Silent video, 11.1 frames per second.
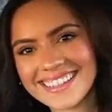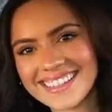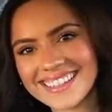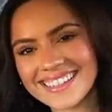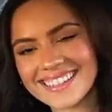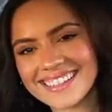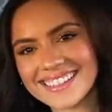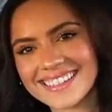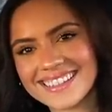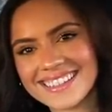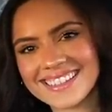
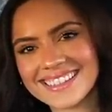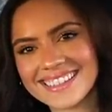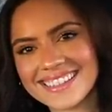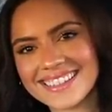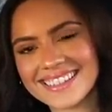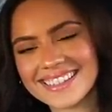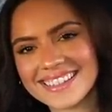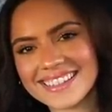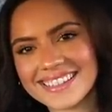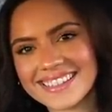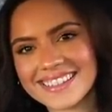
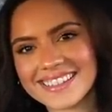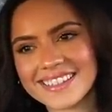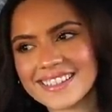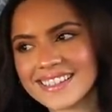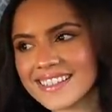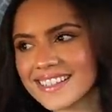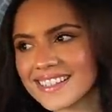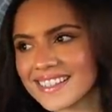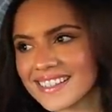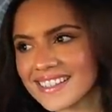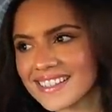
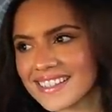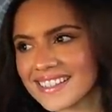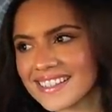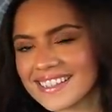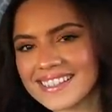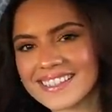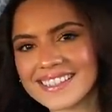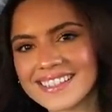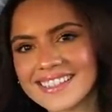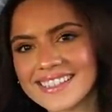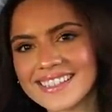
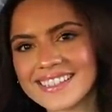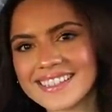(silent)